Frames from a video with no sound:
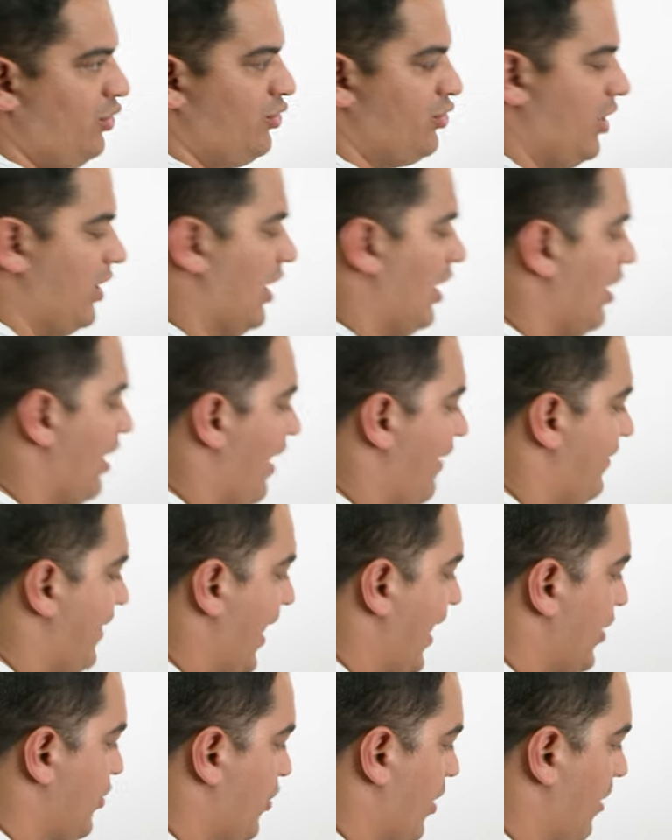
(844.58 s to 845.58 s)
usually the left
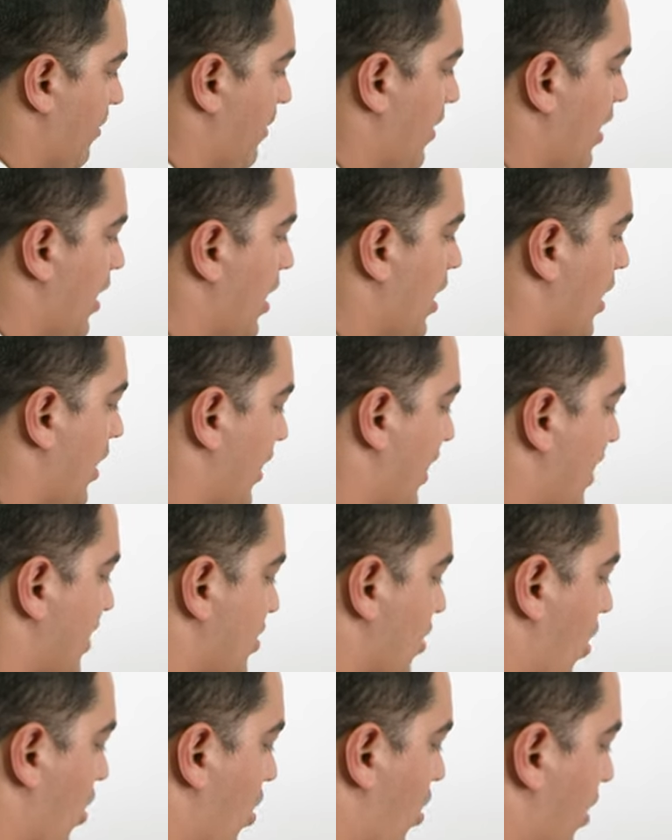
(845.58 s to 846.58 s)
atrium.
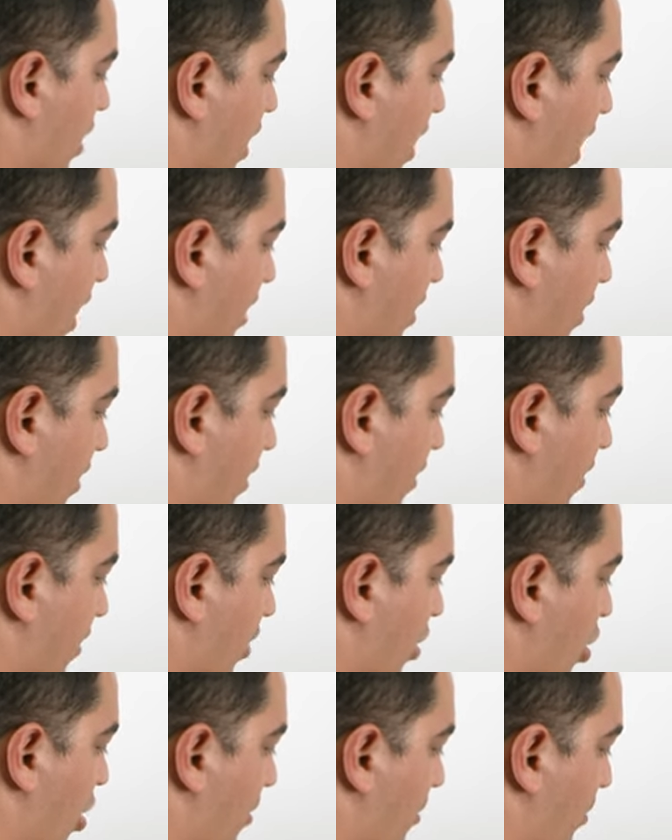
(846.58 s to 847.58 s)
These all get
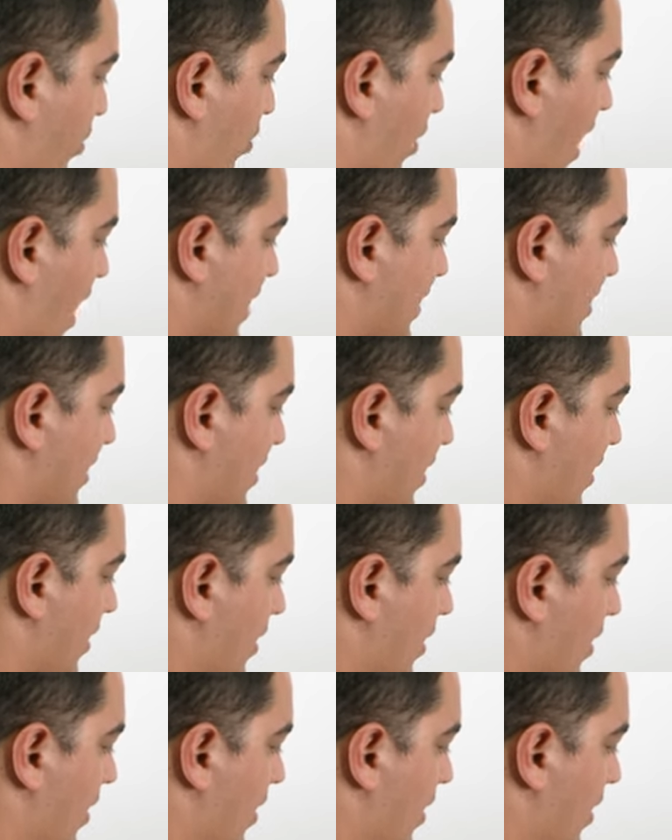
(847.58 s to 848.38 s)
compressed.